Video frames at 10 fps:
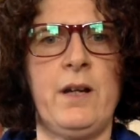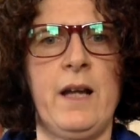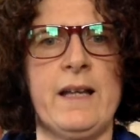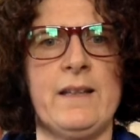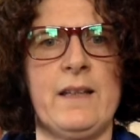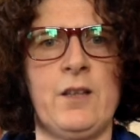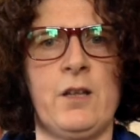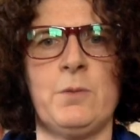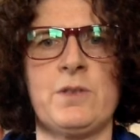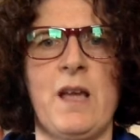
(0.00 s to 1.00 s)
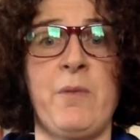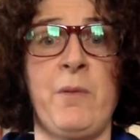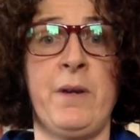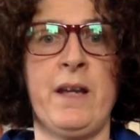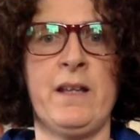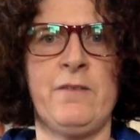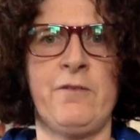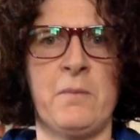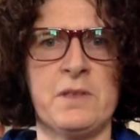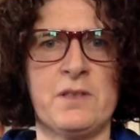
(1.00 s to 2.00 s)
and I thought it was appropriate
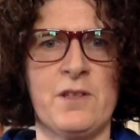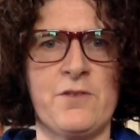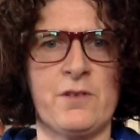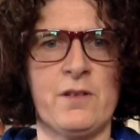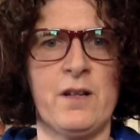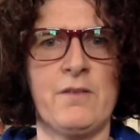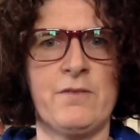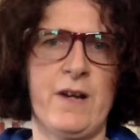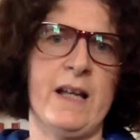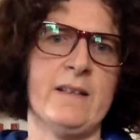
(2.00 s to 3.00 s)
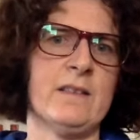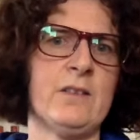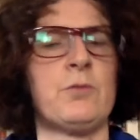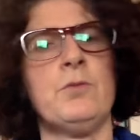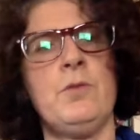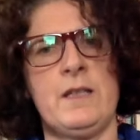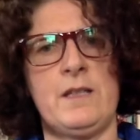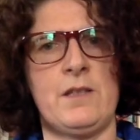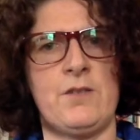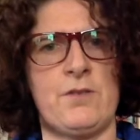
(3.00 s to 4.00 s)
from a stitcher friend to a
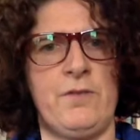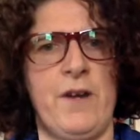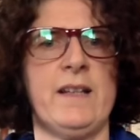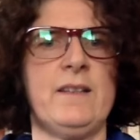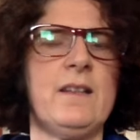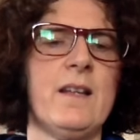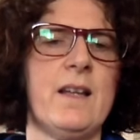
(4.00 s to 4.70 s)
stitcher friend.